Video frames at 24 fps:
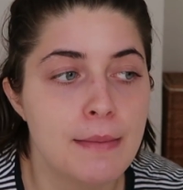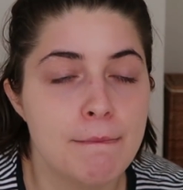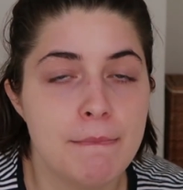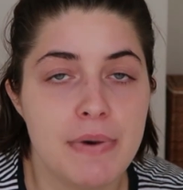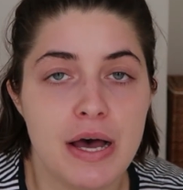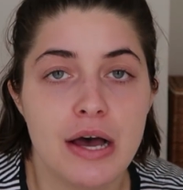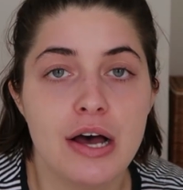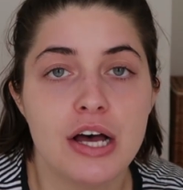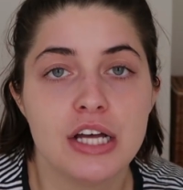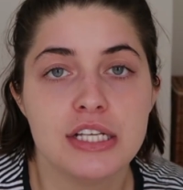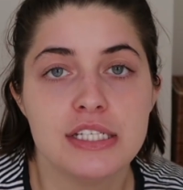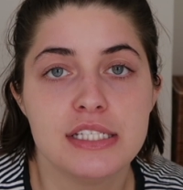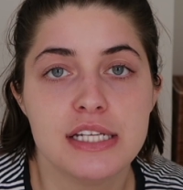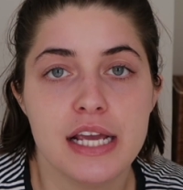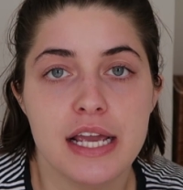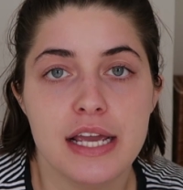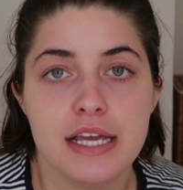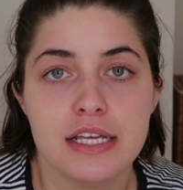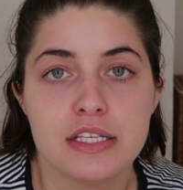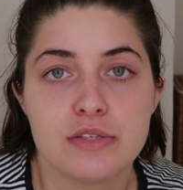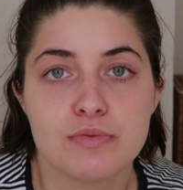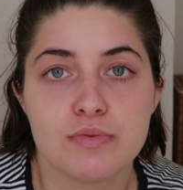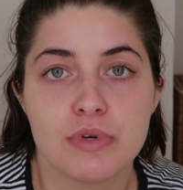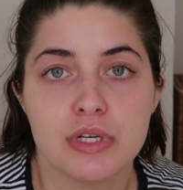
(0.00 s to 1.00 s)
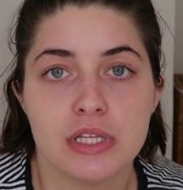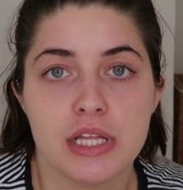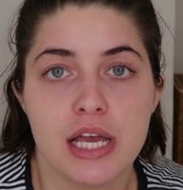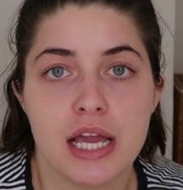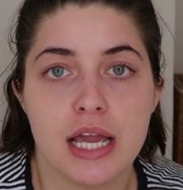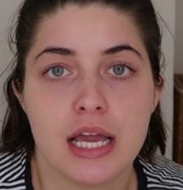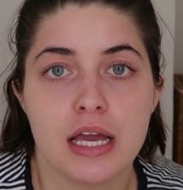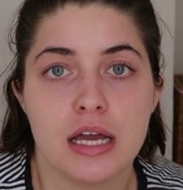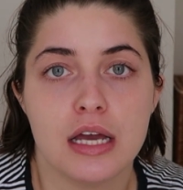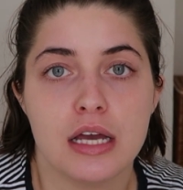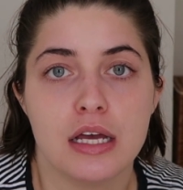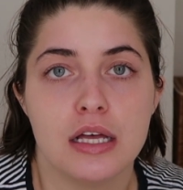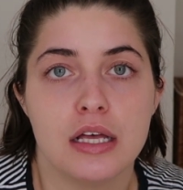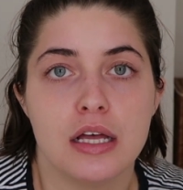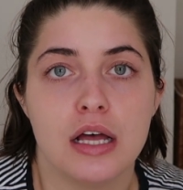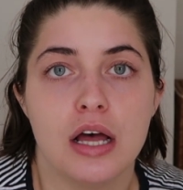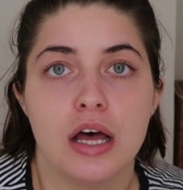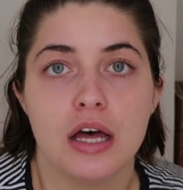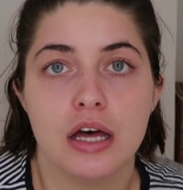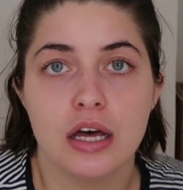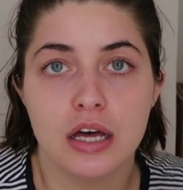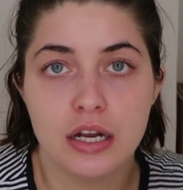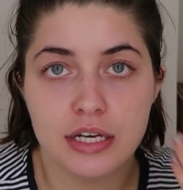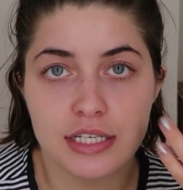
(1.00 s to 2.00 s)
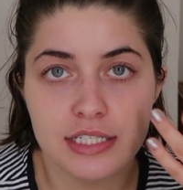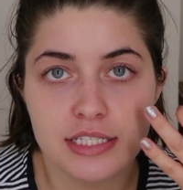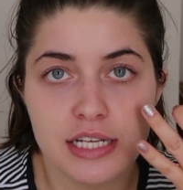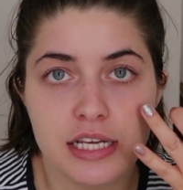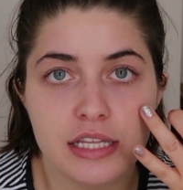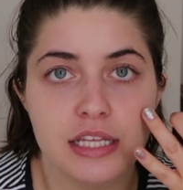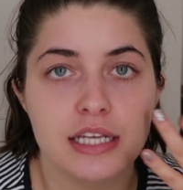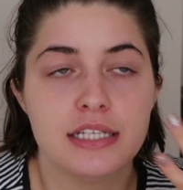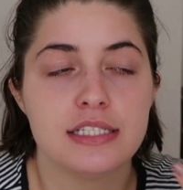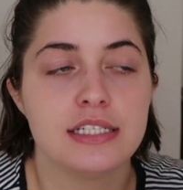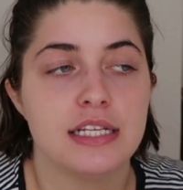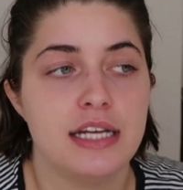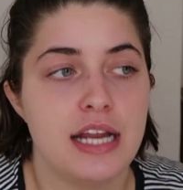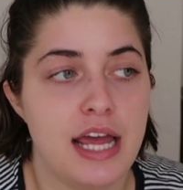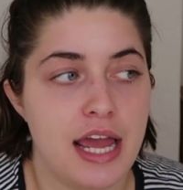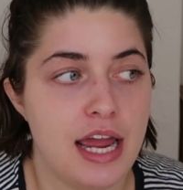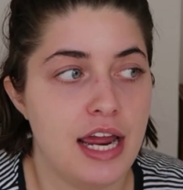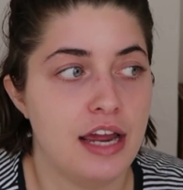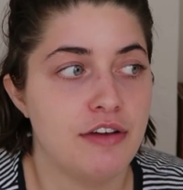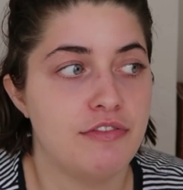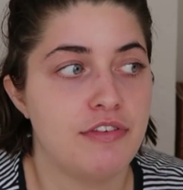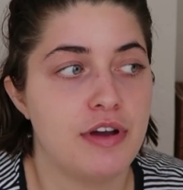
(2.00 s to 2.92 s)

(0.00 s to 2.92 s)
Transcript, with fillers: But on days where, like on a day like today,